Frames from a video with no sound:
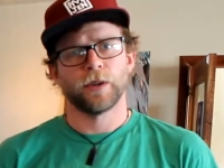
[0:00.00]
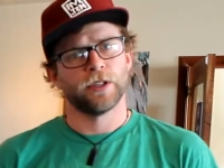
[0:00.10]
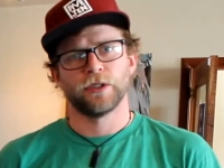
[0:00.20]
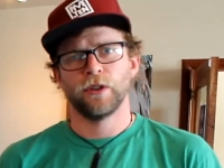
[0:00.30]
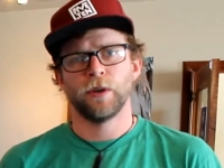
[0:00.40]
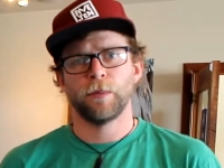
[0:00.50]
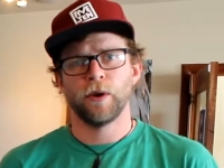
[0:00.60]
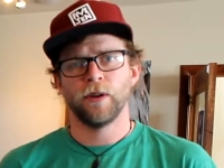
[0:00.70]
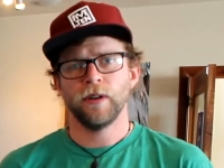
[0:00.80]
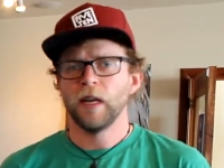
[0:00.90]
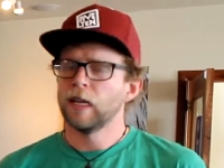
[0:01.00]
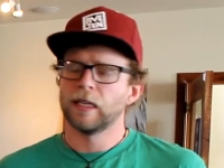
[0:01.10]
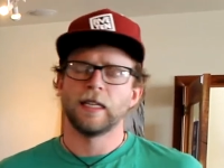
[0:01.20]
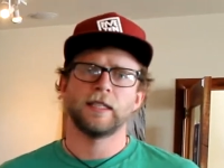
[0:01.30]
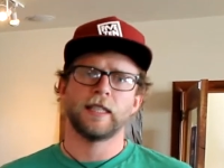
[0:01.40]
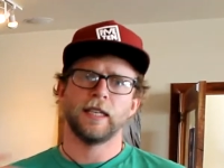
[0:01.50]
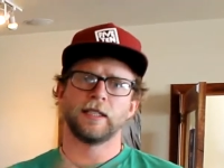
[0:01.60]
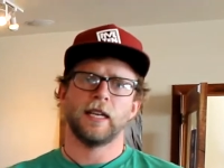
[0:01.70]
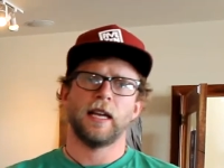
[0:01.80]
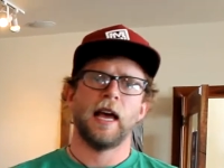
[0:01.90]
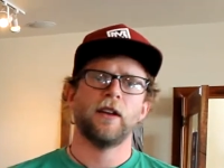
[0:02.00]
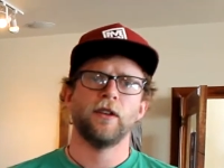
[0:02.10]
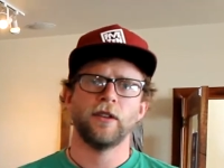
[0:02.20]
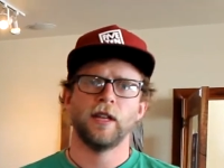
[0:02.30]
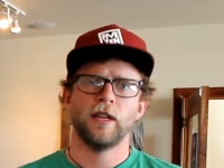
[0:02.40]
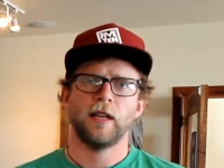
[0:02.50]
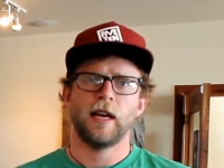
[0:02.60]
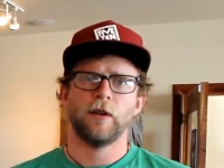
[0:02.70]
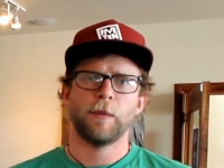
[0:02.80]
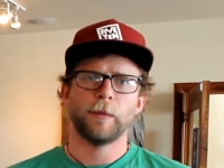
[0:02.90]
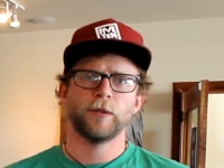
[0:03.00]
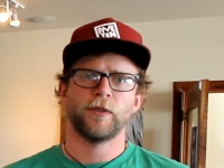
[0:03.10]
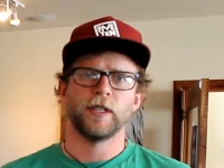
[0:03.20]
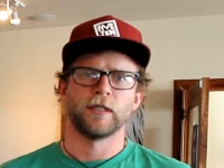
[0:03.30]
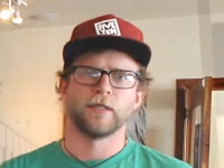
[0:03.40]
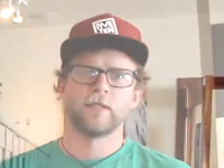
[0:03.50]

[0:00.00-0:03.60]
going to turn and burn, get skis out on people's feet.